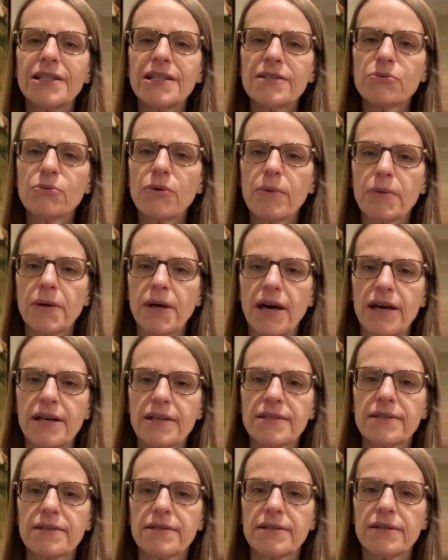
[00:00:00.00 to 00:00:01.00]
this
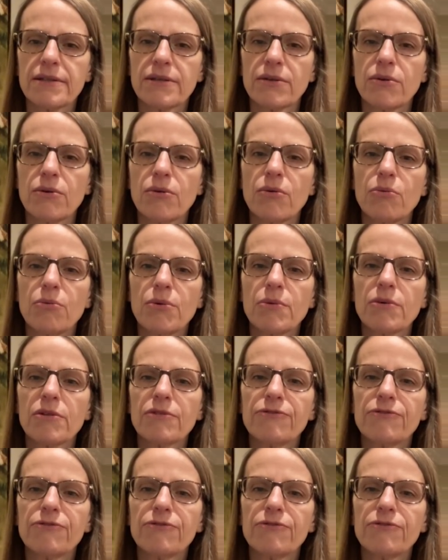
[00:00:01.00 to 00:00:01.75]
webcast, we will